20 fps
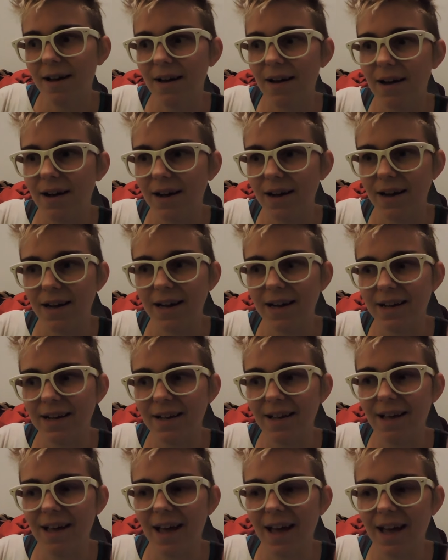Uh,
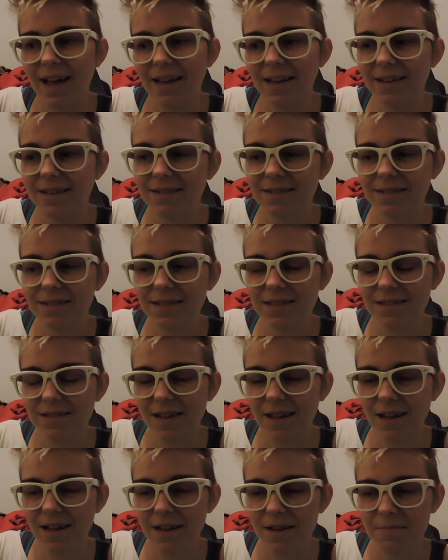and
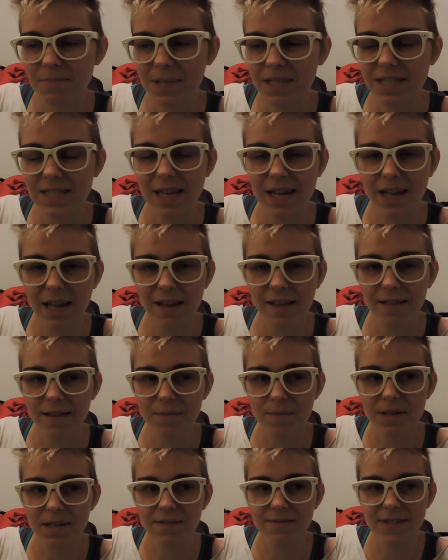um, it's taking a
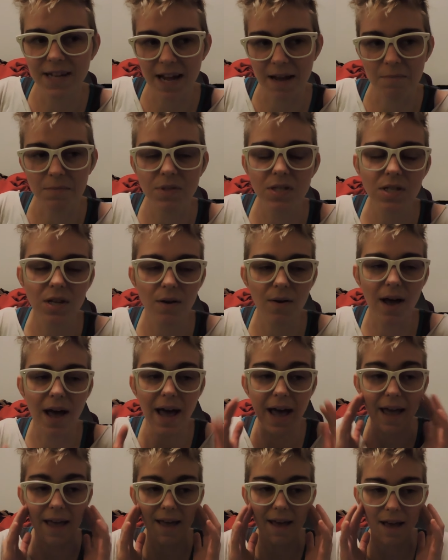little bit of time. So
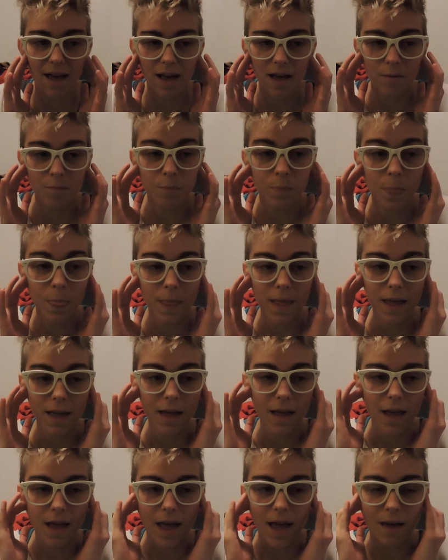I um,
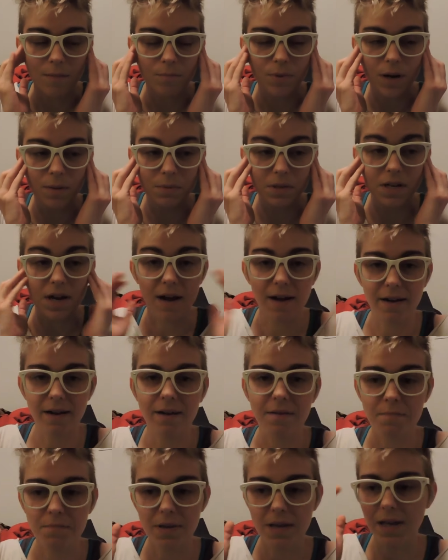am probably not
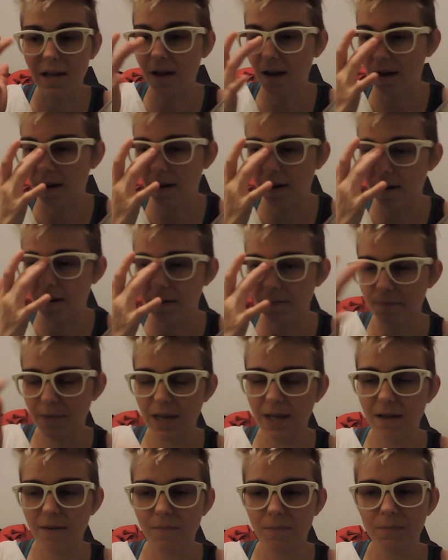going to be uh,
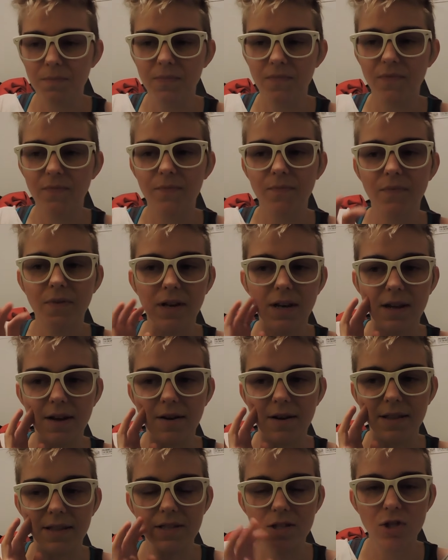making video
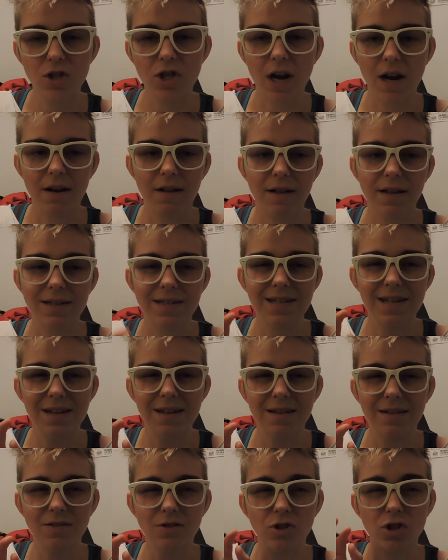on this channel
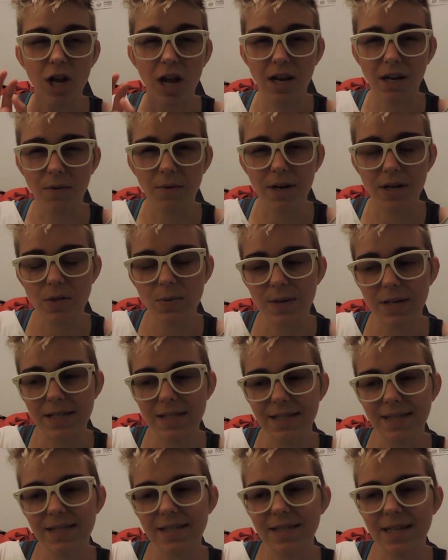until January
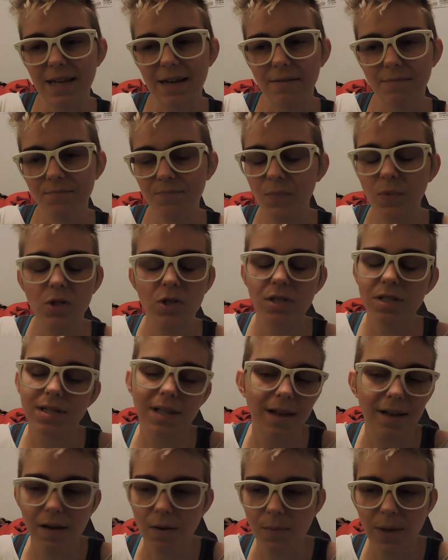2016, which is
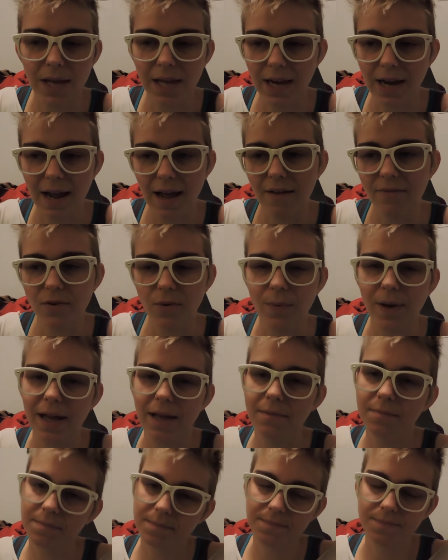like a week and a half
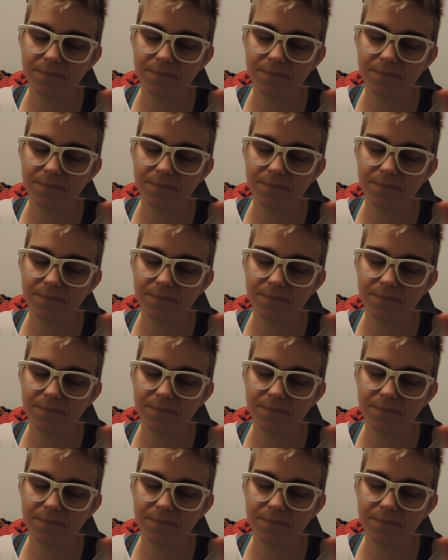away.